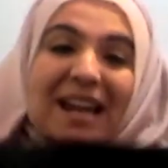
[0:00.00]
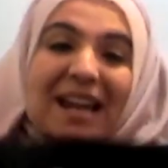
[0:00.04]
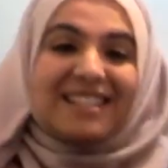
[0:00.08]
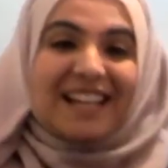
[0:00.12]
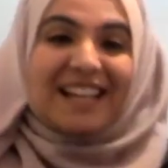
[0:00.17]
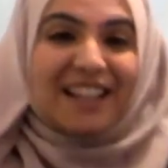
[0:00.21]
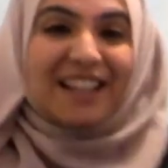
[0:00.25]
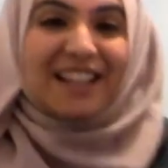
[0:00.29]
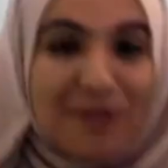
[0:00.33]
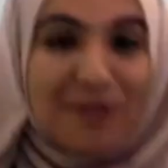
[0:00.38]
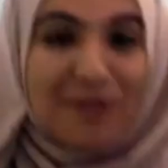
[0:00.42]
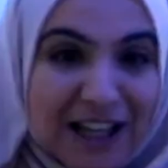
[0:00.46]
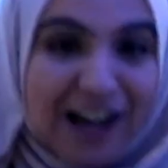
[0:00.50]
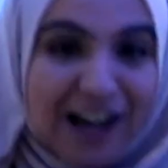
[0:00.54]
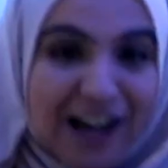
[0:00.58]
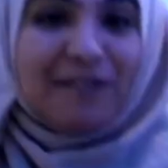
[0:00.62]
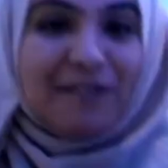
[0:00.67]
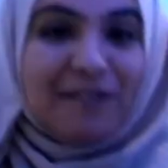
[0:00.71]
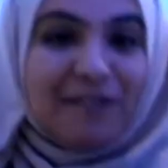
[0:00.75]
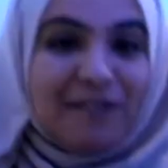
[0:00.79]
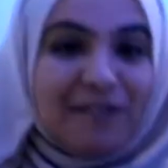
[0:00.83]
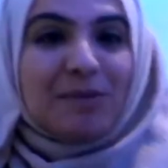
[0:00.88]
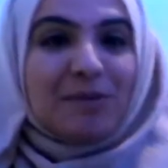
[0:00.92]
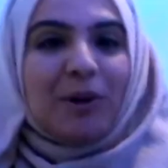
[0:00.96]
They're really
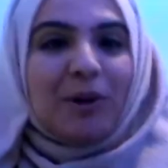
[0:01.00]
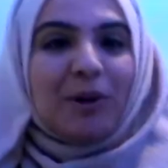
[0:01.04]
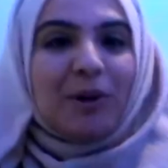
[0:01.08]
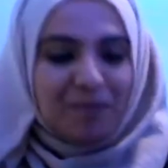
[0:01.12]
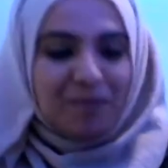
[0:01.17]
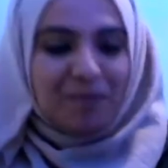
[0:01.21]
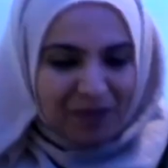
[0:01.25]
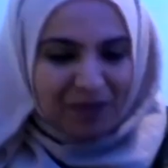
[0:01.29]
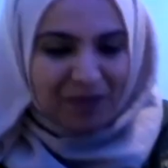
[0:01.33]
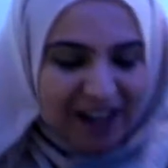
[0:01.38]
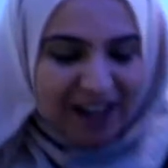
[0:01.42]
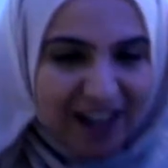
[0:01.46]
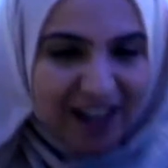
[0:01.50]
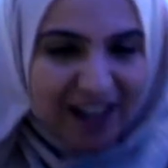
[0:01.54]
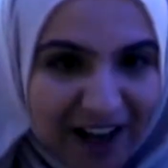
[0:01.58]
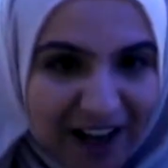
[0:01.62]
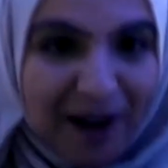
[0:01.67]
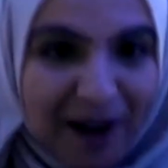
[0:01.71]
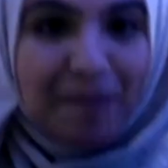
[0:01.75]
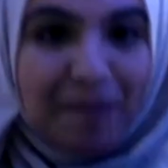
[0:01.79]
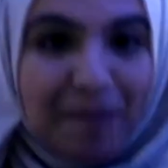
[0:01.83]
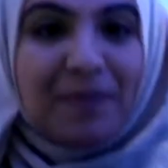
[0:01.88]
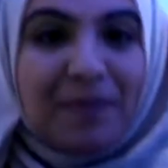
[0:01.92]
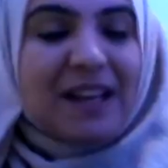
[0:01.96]
comfortable.
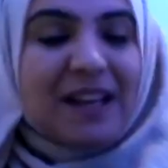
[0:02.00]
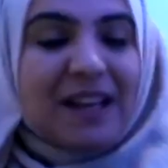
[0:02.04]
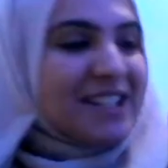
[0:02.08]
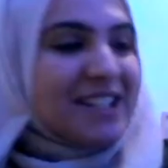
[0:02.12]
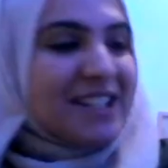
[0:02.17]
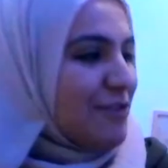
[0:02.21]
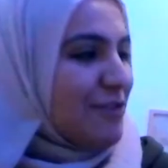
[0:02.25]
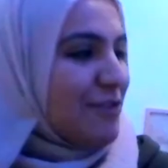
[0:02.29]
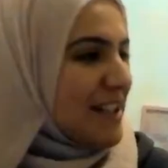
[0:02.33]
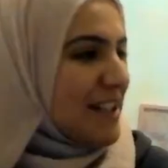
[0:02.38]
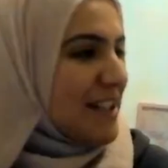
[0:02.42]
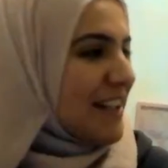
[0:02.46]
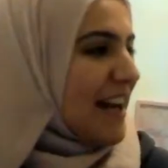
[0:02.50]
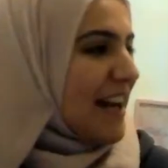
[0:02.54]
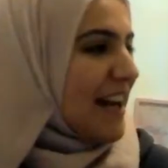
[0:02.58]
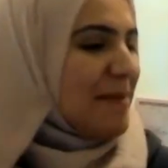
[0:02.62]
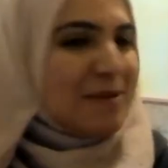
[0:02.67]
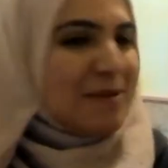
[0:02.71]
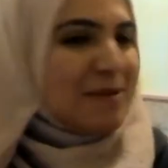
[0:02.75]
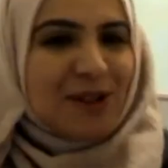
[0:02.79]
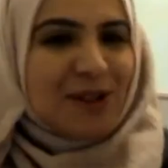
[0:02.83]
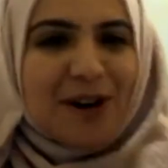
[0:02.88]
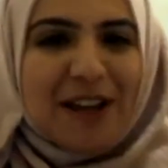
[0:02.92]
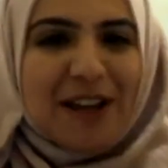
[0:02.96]
There's different types.
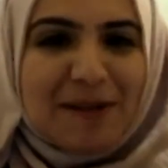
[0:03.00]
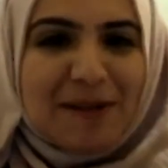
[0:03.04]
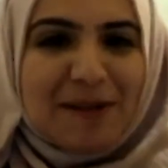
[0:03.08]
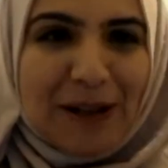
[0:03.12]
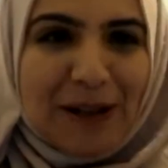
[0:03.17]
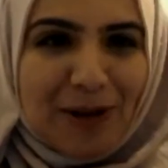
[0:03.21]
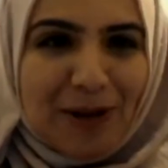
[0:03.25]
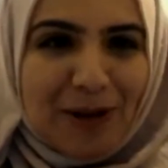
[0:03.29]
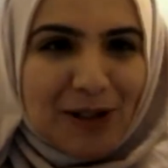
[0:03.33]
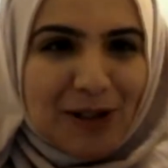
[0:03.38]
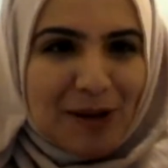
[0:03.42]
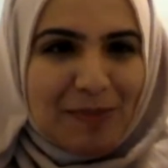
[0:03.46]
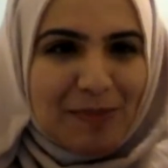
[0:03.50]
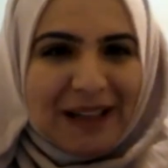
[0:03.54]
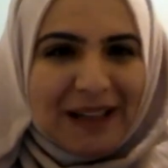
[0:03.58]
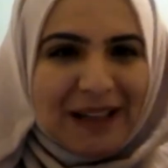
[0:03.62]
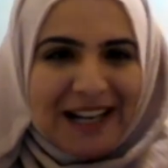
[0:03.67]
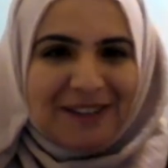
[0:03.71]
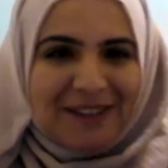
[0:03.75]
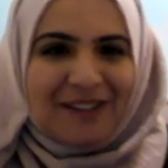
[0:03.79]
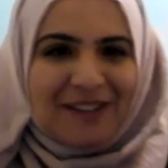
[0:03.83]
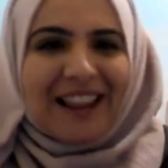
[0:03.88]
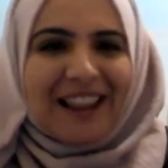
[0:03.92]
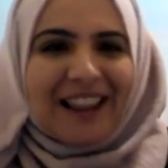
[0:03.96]
Sorry, it's my daughter playing with
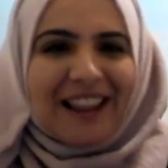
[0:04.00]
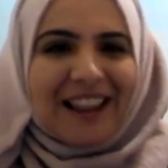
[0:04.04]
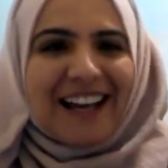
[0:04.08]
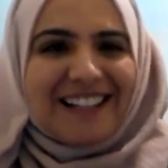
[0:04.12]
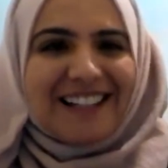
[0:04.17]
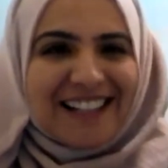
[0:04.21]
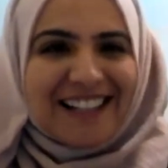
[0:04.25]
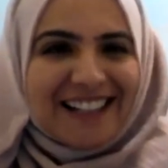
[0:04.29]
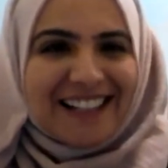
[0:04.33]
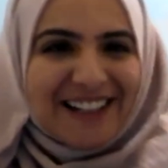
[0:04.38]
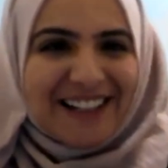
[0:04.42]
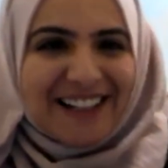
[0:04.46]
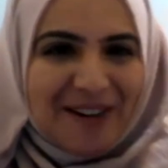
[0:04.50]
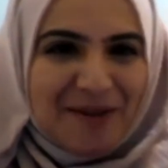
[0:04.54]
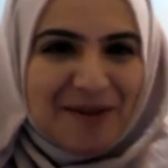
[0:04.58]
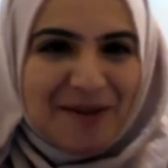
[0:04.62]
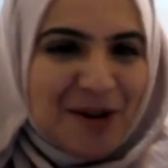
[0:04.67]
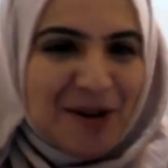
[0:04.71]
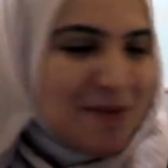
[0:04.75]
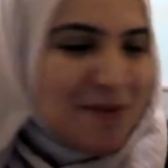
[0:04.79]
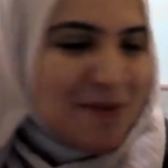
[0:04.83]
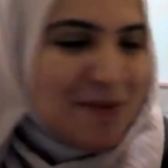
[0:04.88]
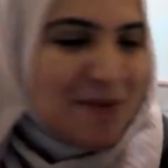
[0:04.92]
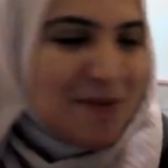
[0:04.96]
the lighting in her
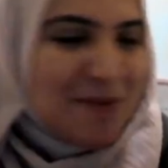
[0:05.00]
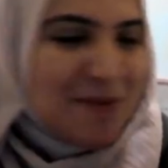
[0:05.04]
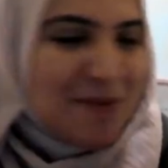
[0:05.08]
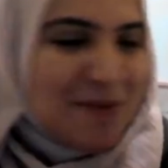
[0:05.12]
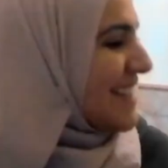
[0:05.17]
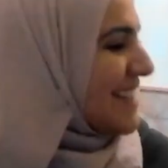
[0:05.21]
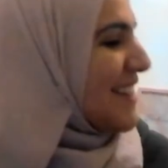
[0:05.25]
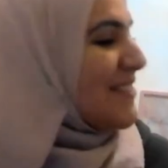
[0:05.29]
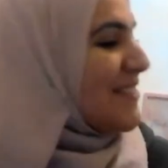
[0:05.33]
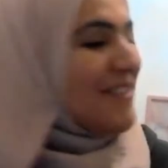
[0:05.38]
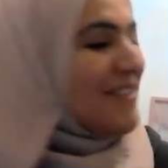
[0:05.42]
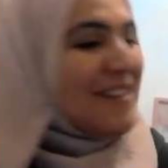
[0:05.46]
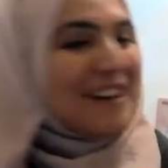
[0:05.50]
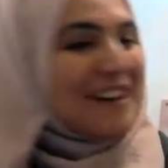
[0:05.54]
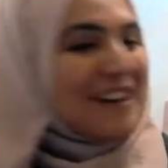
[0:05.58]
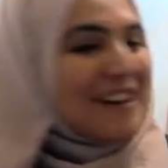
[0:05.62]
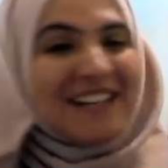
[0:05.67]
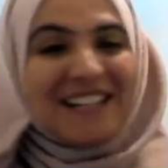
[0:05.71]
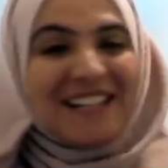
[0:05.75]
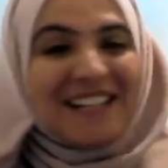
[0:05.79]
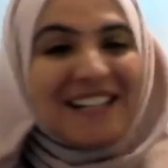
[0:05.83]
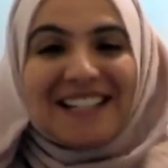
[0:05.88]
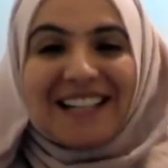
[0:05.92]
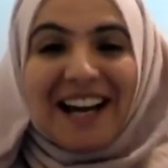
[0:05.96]
room. There's different
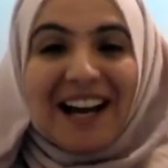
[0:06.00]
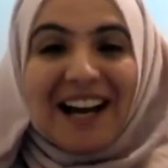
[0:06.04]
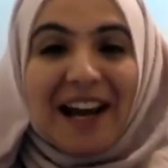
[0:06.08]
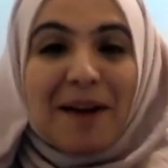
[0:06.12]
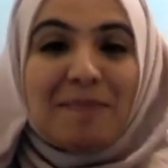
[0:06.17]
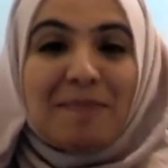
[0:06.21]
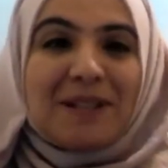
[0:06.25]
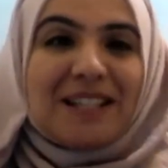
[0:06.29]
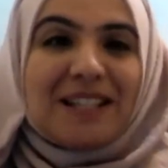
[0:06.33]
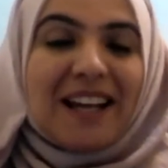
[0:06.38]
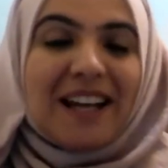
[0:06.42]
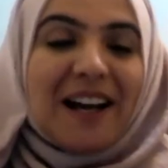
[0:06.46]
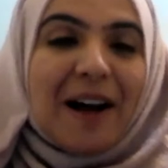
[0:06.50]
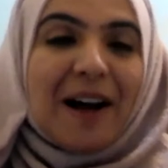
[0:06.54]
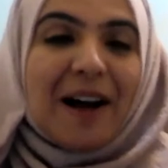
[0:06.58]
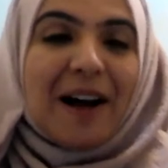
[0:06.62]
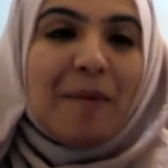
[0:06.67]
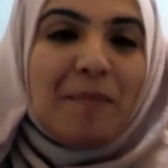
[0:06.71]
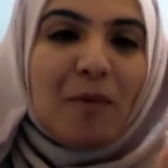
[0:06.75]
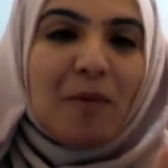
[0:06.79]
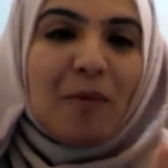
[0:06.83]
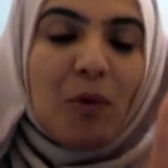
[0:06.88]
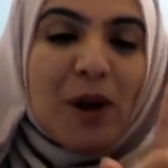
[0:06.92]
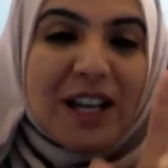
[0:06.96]
types. We
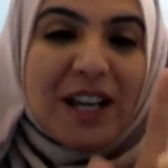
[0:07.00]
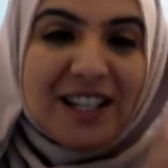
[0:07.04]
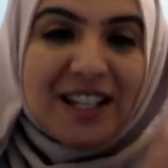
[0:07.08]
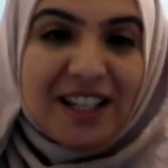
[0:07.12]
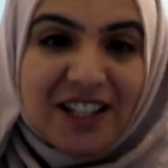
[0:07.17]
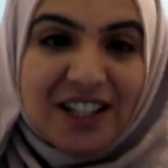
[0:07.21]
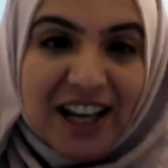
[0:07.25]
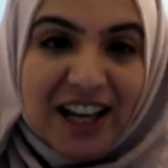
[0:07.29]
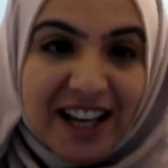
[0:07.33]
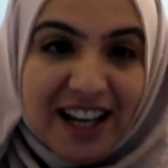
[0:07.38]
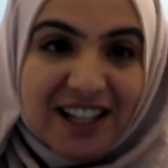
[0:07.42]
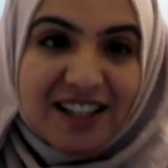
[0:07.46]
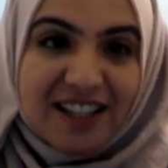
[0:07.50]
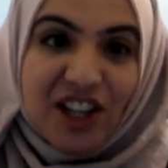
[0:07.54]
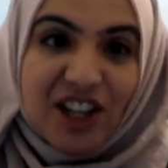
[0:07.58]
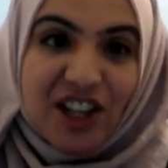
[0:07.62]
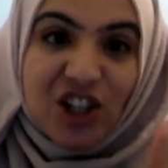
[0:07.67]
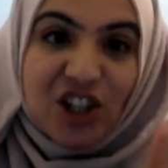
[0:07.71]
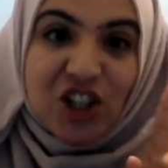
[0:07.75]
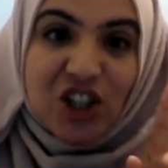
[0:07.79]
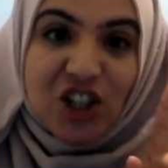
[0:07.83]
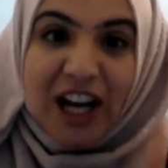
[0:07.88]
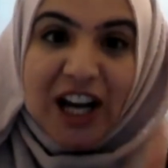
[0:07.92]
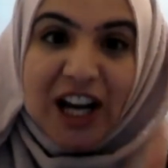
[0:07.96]
suggest the
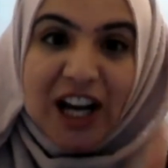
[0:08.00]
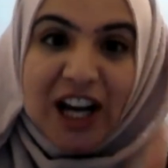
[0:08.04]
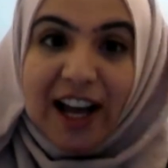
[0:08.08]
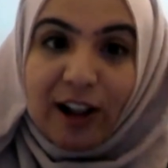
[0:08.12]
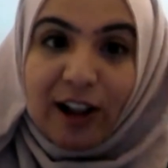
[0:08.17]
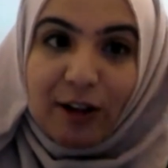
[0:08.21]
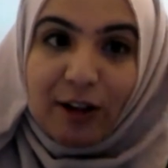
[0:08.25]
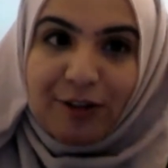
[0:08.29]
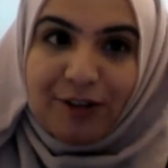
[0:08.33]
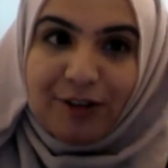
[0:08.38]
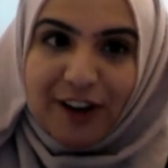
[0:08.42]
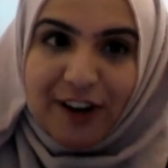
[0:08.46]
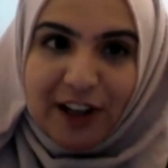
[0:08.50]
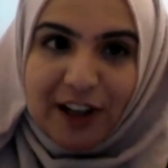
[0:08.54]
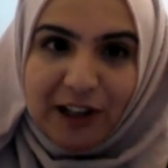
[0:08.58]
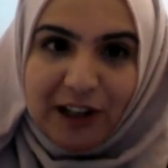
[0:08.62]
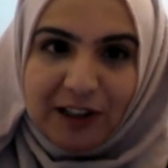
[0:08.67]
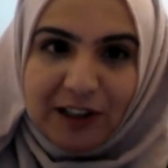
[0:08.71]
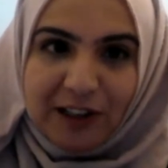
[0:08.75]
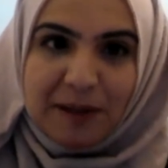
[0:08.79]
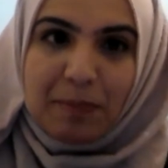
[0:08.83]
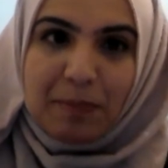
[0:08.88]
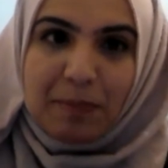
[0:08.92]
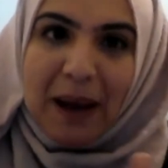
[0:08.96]
gel-filled
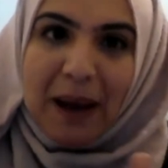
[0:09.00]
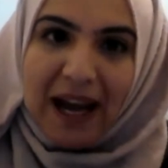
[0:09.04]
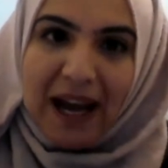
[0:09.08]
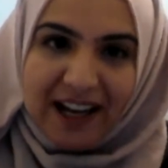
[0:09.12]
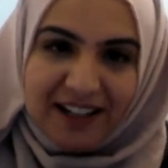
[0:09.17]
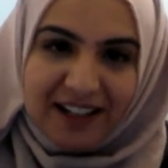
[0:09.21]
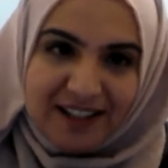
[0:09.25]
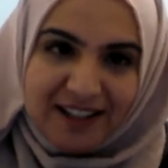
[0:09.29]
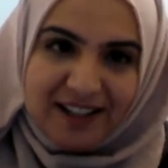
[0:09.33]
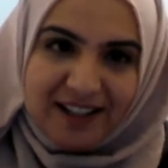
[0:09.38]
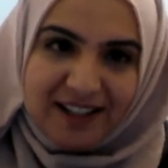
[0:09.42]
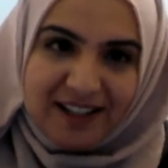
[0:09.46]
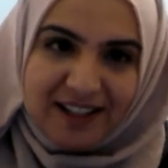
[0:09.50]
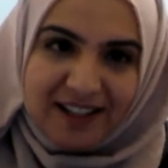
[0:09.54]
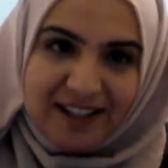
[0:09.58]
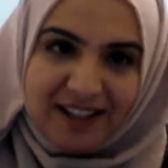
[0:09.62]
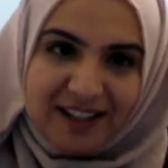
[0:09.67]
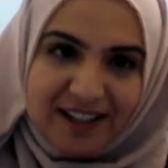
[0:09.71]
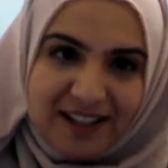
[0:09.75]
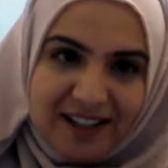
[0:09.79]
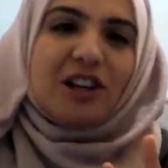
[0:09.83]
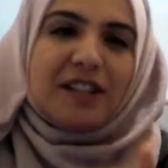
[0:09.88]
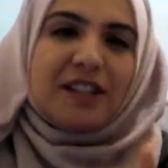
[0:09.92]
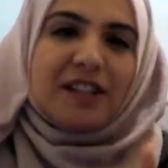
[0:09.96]
pads
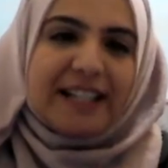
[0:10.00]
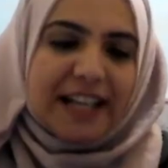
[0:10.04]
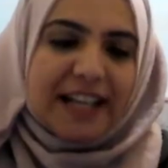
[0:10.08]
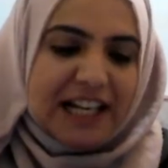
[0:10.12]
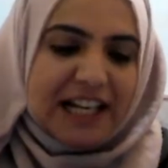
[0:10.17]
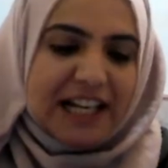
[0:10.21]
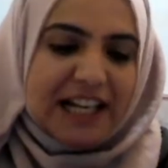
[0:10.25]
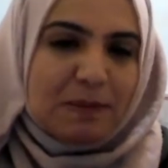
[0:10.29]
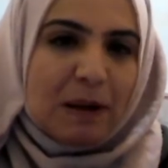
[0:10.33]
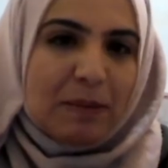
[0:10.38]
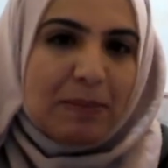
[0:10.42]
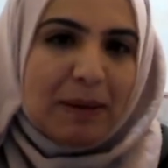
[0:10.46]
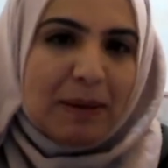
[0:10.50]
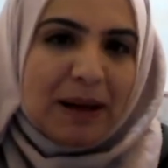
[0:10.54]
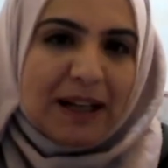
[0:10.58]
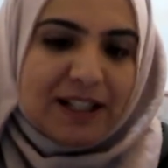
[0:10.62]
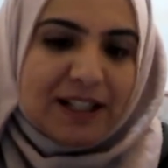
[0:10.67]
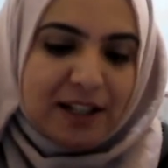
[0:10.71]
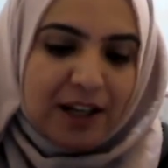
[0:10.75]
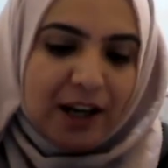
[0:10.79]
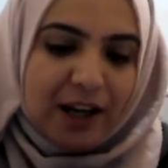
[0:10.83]
because they tend to be better.